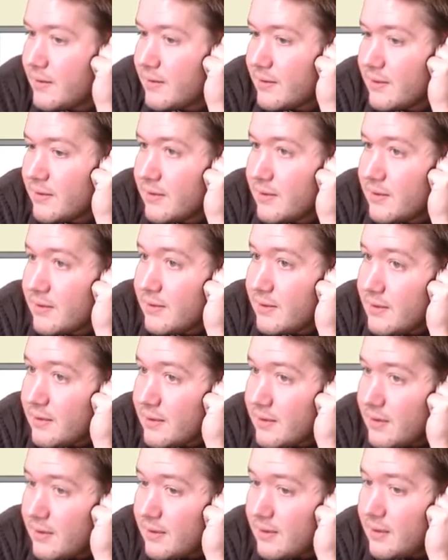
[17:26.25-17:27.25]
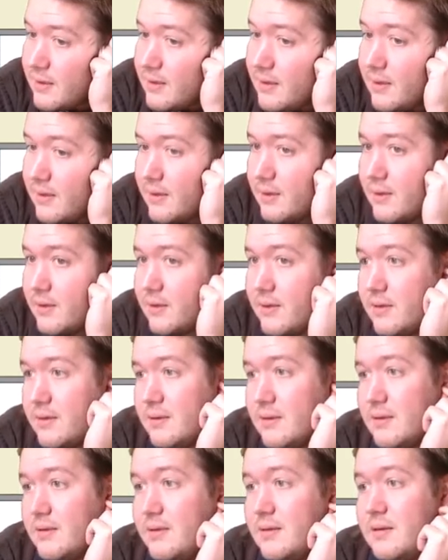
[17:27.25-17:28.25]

Nothing is said.